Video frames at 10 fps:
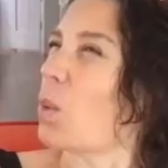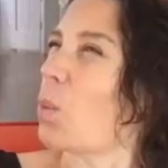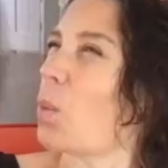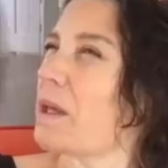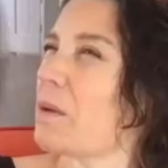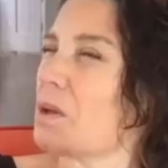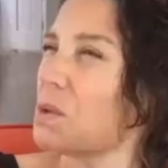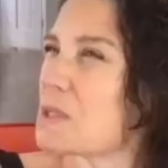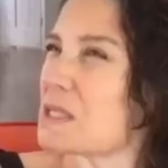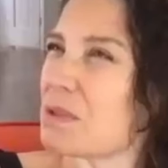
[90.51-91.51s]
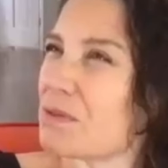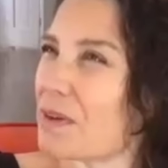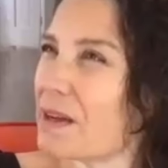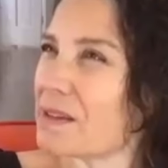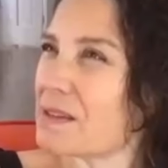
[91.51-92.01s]
we used to be
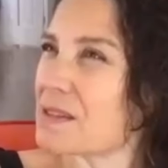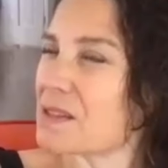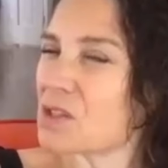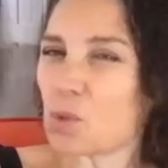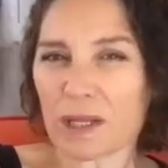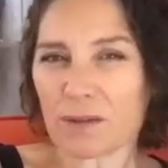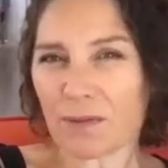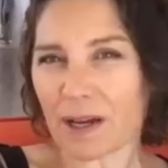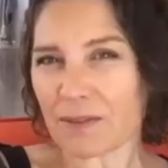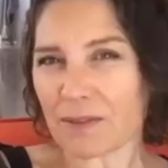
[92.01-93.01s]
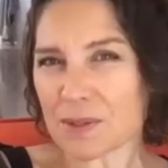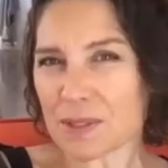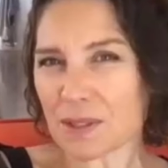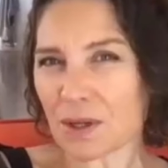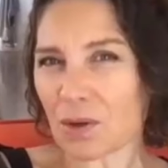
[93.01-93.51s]
friends 25 years
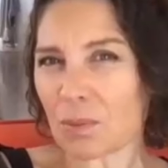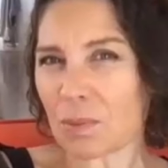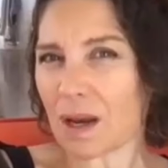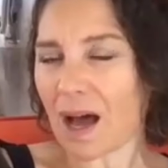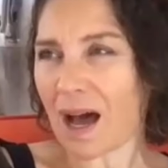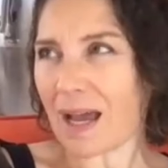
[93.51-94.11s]
ago, but